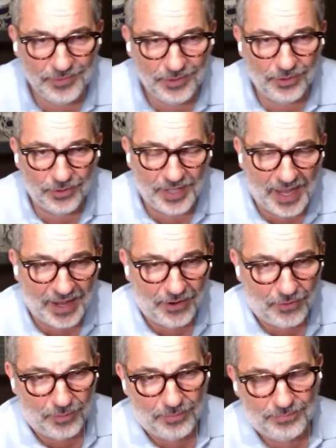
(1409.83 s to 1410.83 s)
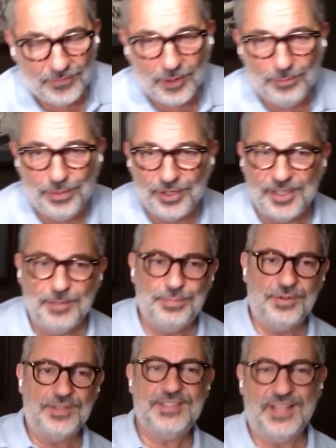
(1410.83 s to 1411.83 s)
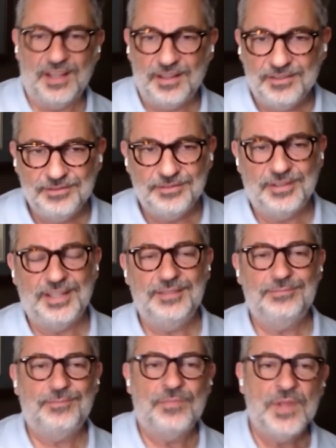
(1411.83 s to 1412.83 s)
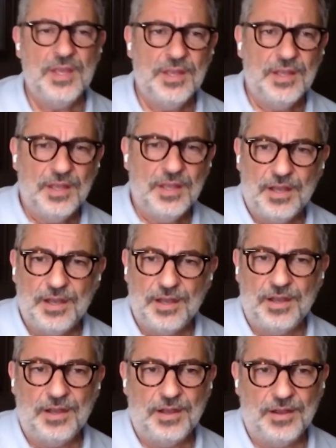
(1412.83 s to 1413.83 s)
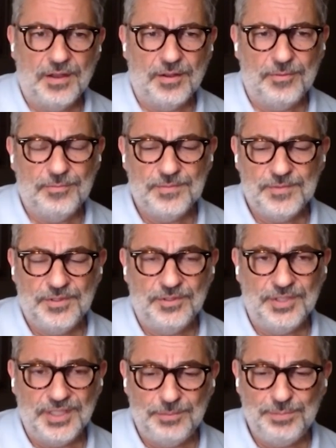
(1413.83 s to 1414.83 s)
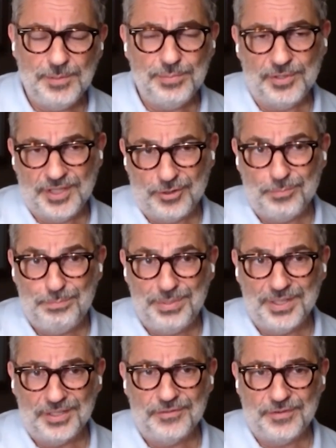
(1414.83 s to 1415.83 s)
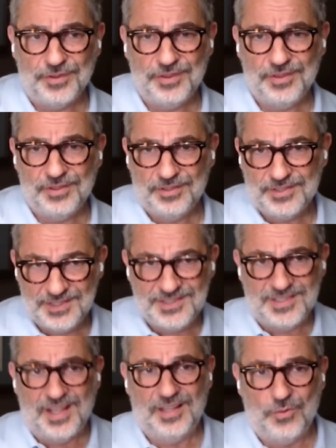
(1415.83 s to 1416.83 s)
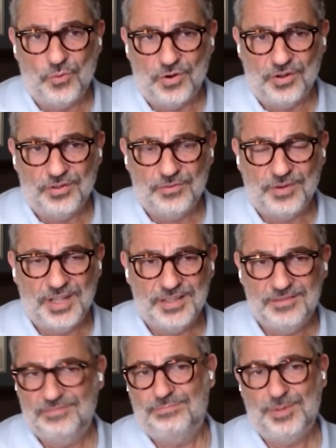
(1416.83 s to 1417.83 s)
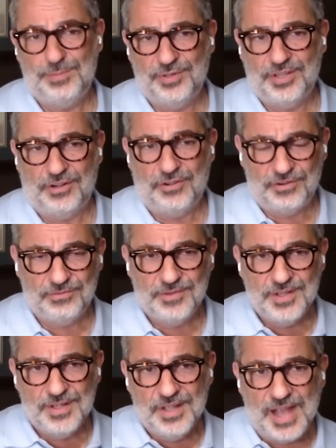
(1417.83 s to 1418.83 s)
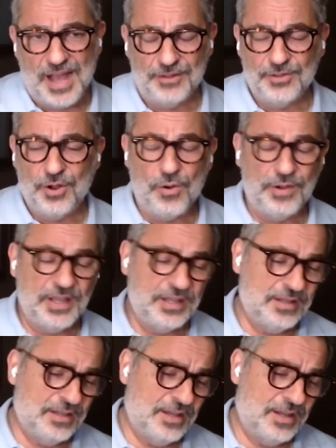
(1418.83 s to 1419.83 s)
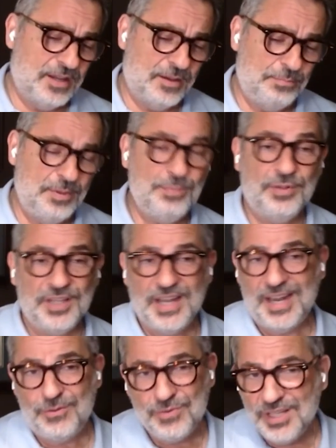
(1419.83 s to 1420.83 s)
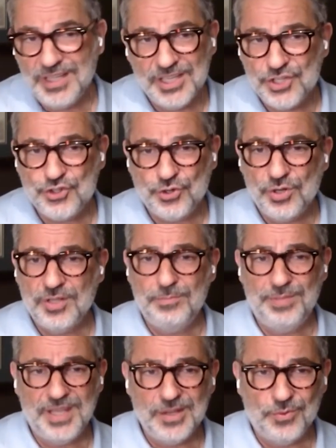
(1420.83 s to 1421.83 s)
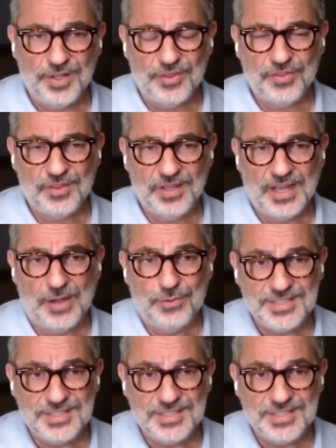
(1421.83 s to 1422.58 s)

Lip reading: you don't hire a bookkeeper to sell, right? You need people that are built for the selling world, right? People that are outgoing, people that I really enjoyed being with. I